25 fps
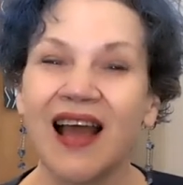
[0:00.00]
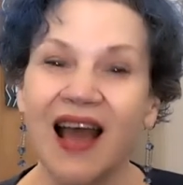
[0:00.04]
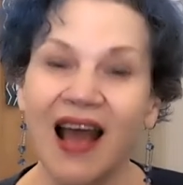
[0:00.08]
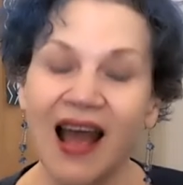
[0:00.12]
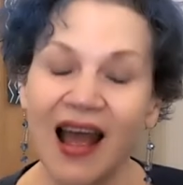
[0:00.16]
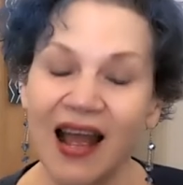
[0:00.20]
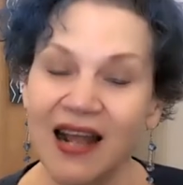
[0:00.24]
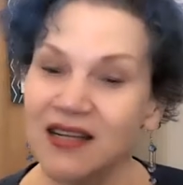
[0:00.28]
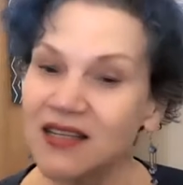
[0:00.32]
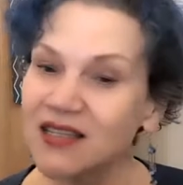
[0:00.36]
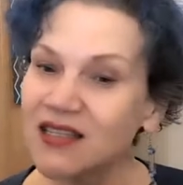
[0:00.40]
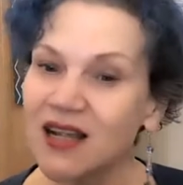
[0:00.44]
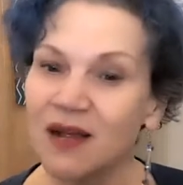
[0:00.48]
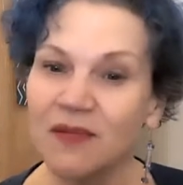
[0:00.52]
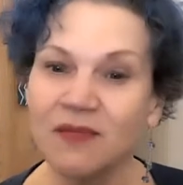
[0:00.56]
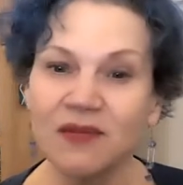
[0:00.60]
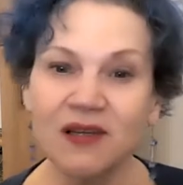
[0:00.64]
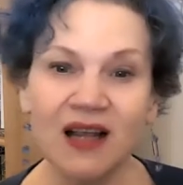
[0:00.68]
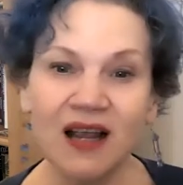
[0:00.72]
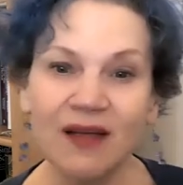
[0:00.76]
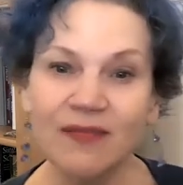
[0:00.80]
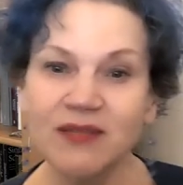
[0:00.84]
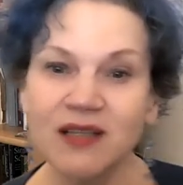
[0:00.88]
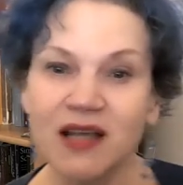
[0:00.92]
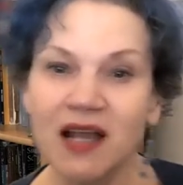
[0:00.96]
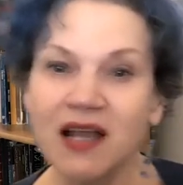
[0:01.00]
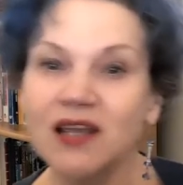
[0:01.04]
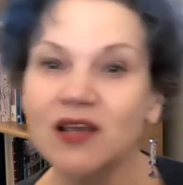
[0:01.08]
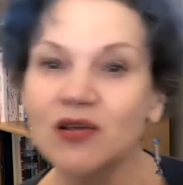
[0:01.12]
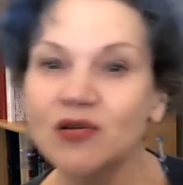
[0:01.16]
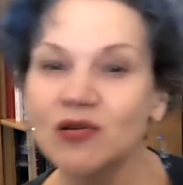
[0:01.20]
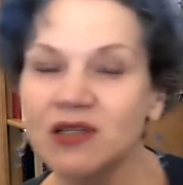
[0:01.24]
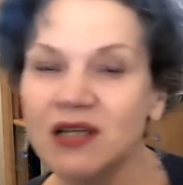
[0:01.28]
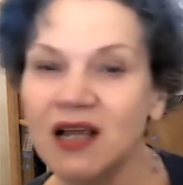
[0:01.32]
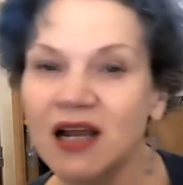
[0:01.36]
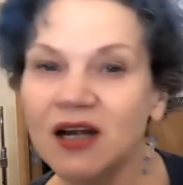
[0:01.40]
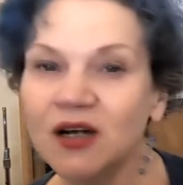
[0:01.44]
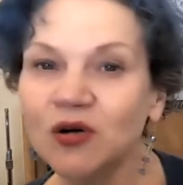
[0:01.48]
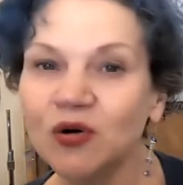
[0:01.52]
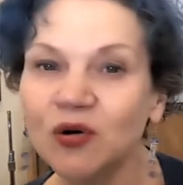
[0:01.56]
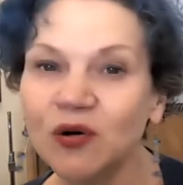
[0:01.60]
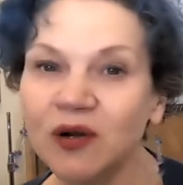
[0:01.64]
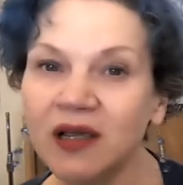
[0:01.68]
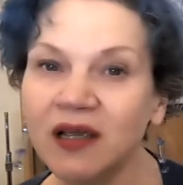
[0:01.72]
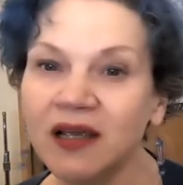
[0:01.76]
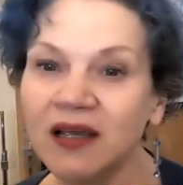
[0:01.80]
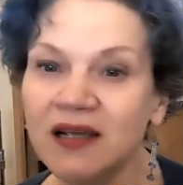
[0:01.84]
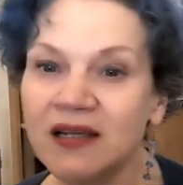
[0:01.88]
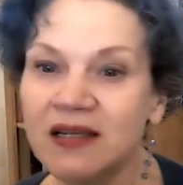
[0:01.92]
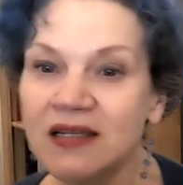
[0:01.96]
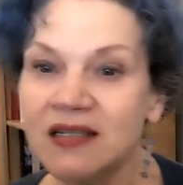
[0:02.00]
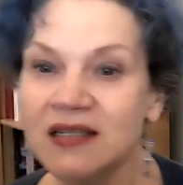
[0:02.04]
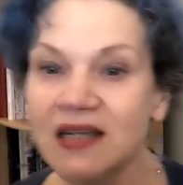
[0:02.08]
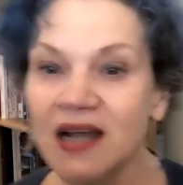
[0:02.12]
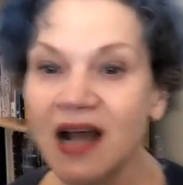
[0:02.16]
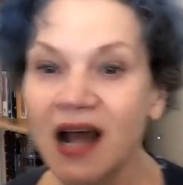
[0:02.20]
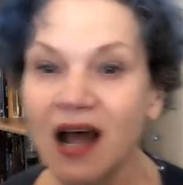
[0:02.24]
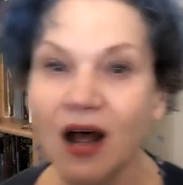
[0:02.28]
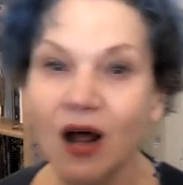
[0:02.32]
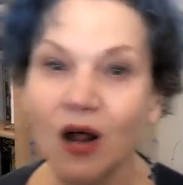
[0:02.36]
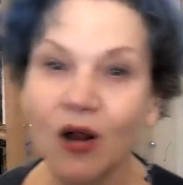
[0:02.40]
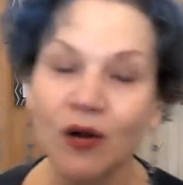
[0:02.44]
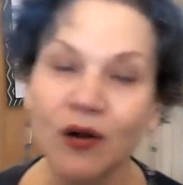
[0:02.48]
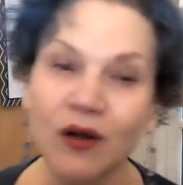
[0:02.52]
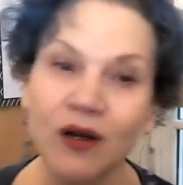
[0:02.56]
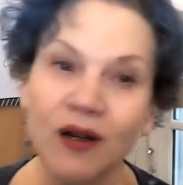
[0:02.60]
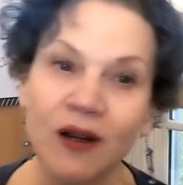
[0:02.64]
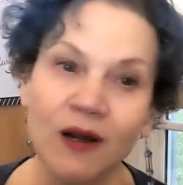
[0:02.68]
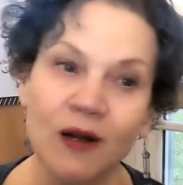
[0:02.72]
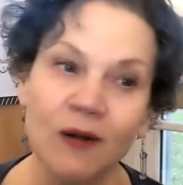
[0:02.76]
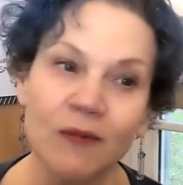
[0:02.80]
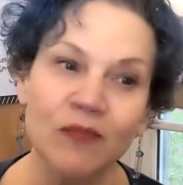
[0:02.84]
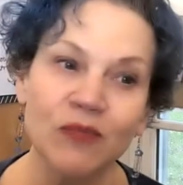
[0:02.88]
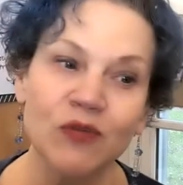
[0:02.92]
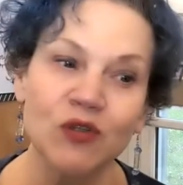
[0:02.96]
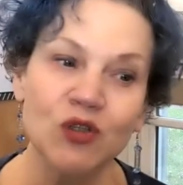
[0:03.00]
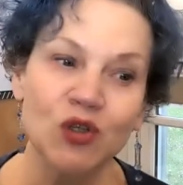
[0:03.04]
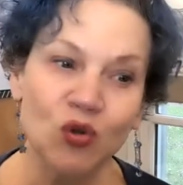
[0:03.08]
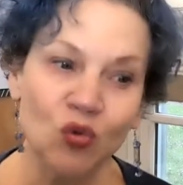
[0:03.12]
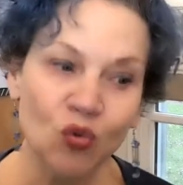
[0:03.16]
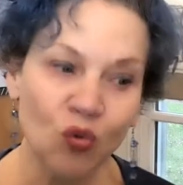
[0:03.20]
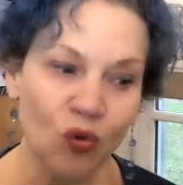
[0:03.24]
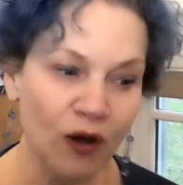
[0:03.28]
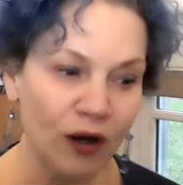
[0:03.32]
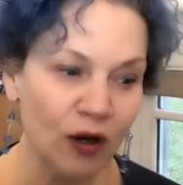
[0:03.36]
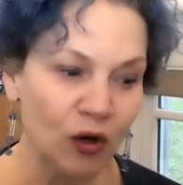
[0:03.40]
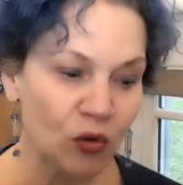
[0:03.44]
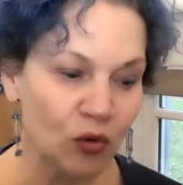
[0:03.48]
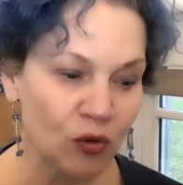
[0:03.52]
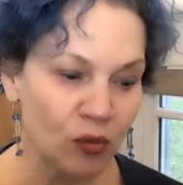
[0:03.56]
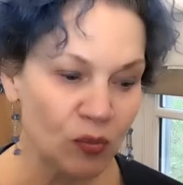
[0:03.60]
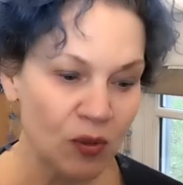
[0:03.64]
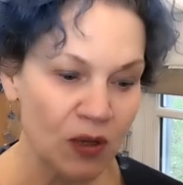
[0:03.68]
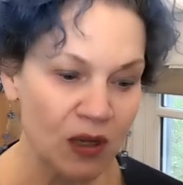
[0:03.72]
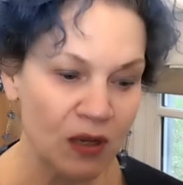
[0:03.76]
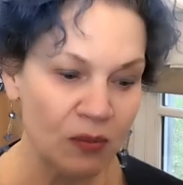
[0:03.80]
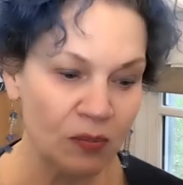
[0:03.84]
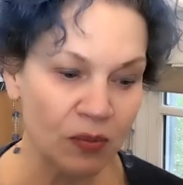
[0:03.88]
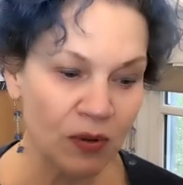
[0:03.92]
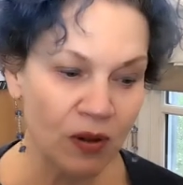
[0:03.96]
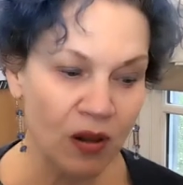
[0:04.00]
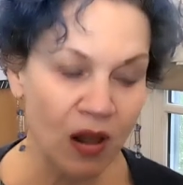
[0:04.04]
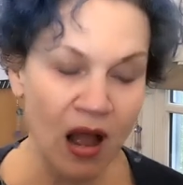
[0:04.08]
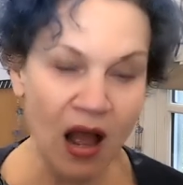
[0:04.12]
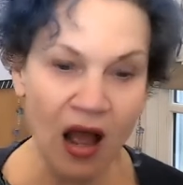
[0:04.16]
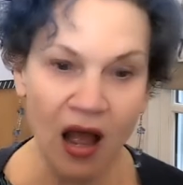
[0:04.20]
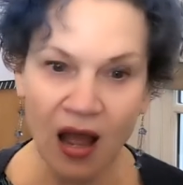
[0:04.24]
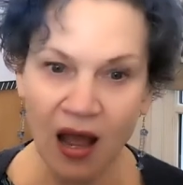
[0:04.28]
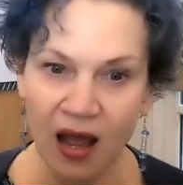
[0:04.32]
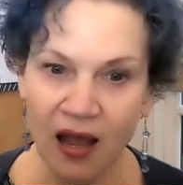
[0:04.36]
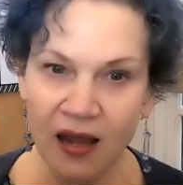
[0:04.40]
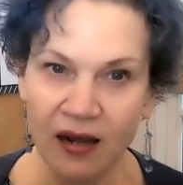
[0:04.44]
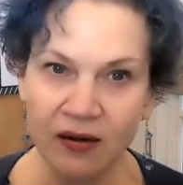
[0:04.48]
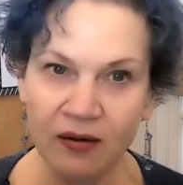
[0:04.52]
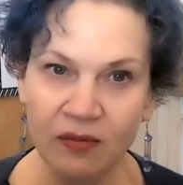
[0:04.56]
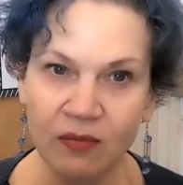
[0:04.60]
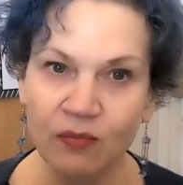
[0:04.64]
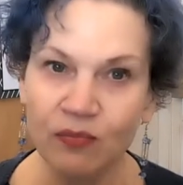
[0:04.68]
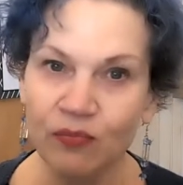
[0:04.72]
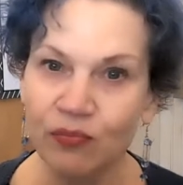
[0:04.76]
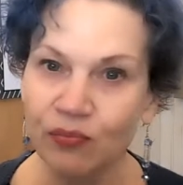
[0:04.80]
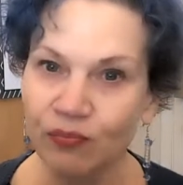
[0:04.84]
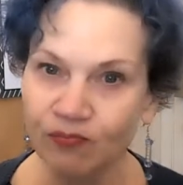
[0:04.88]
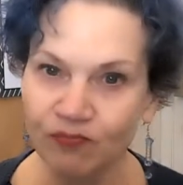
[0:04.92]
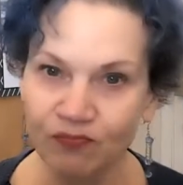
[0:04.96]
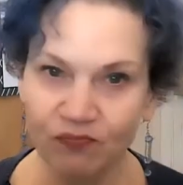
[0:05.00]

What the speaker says: And sometimes I use that creaky sound to work with people on